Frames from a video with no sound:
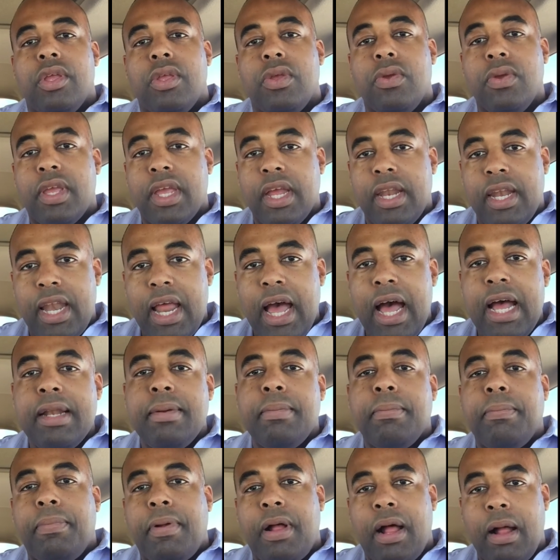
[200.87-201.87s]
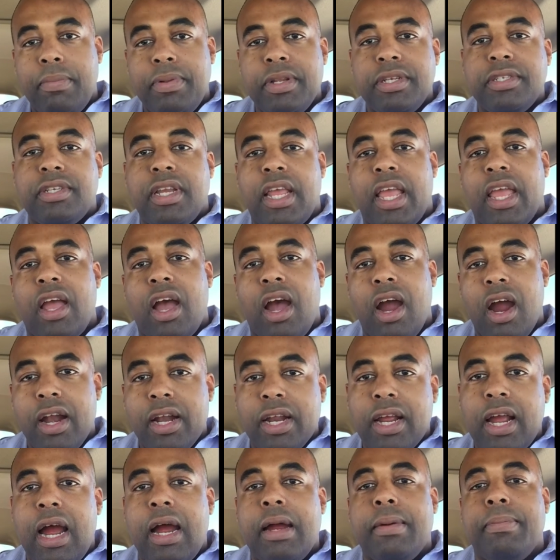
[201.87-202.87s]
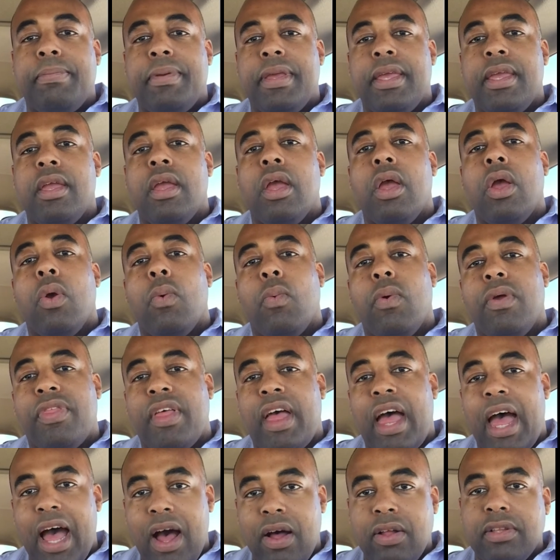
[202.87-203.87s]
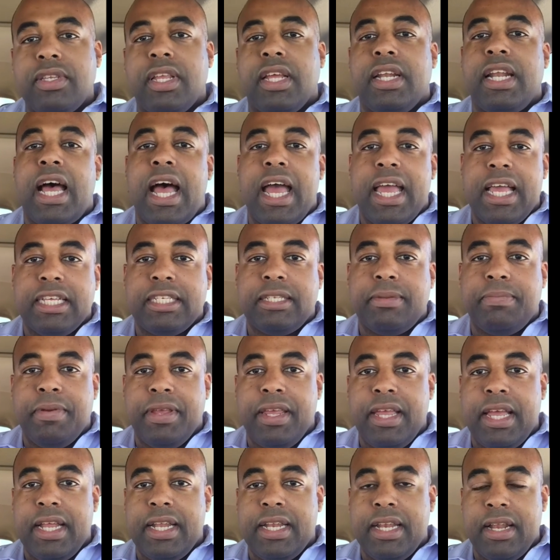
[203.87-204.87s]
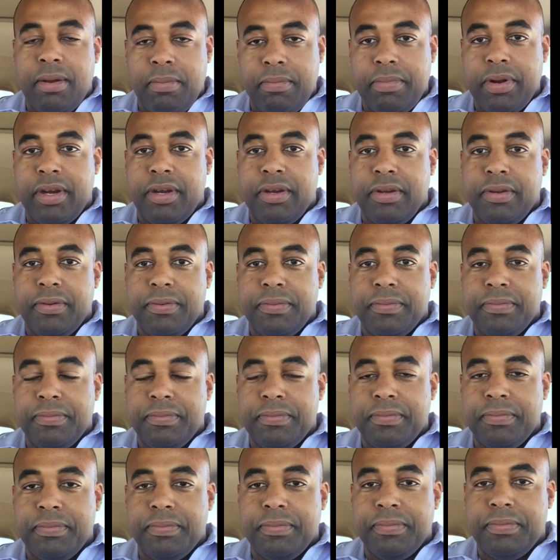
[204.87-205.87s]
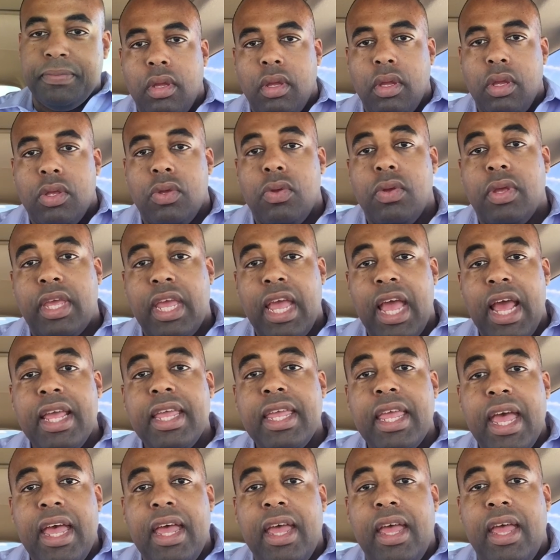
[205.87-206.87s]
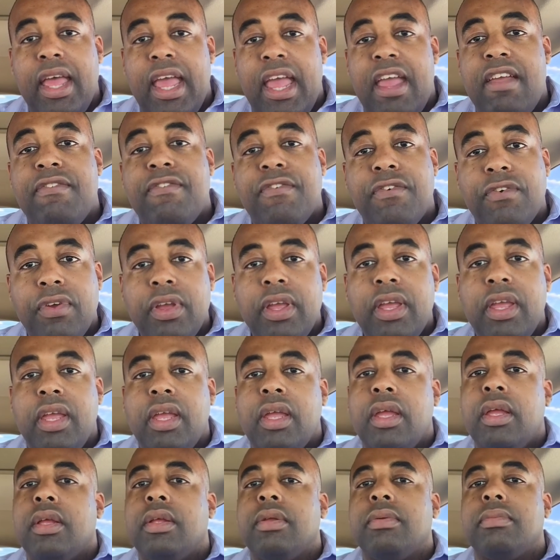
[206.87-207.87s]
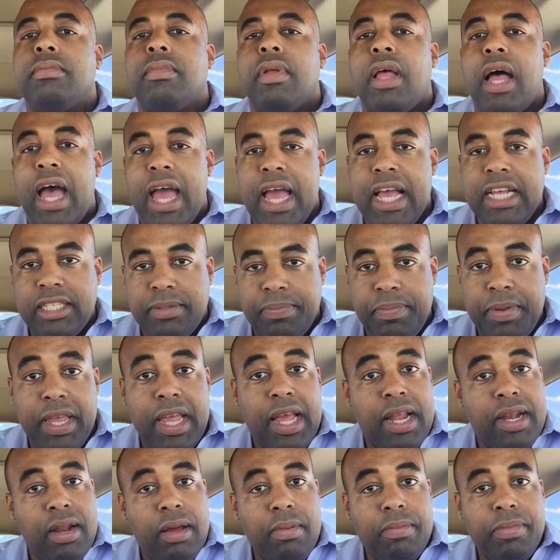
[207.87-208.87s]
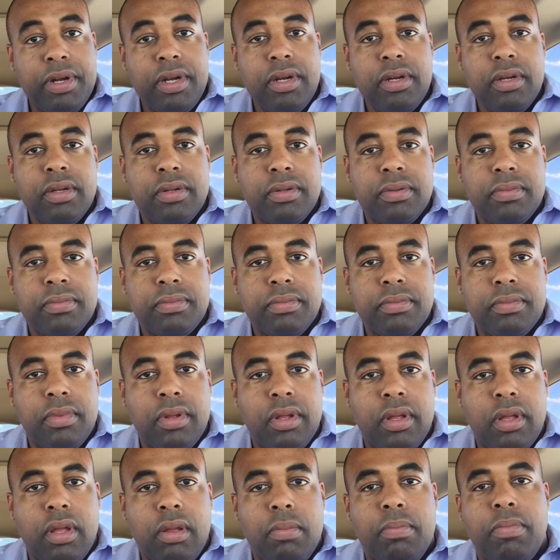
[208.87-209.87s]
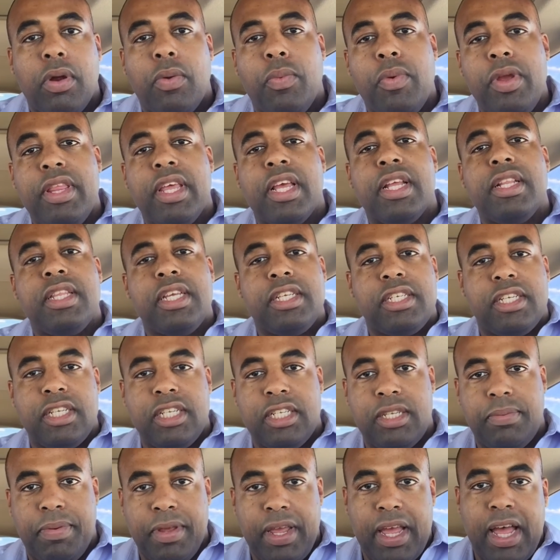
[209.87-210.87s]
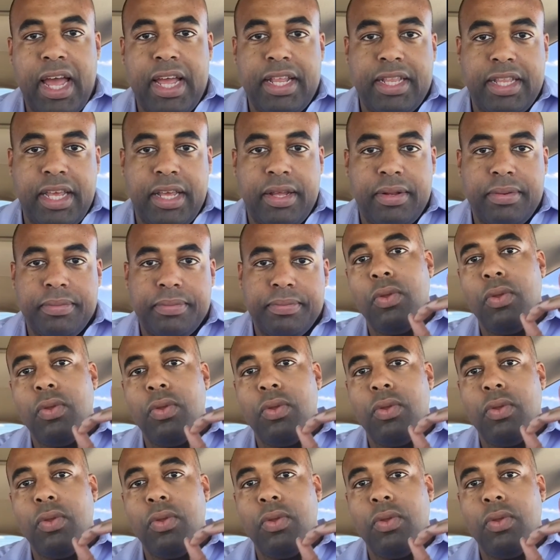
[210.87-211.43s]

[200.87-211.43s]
You cannot publish a hard copy without an ISBN number. You can get a free ISBN number, but read the conditions behind it.